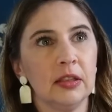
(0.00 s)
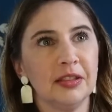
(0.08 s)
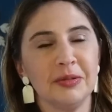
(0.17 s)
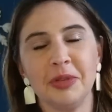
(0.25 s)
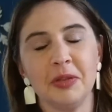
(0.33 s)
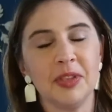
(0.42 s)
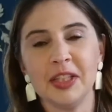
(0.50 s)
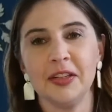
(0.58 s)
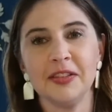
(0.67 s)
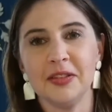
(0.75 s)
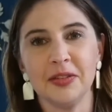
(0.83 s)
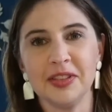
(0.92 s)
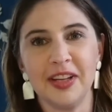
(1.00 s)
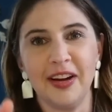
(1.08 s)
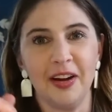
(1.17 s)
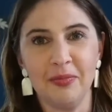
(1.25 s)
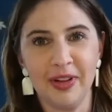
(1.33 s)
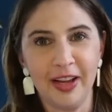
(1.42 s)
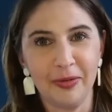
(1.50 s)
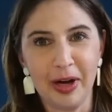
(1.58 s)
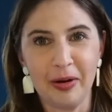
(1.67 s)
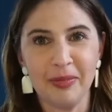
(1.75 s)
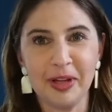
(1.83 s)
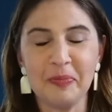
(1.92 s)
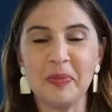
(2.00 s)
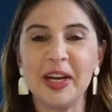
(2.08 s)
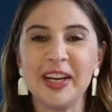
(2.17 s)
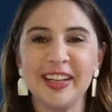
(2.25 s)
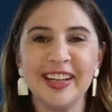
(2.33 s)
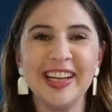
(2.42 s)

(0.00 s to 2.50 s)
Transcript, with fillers: sometimes I get so excited, I'm like rambling, but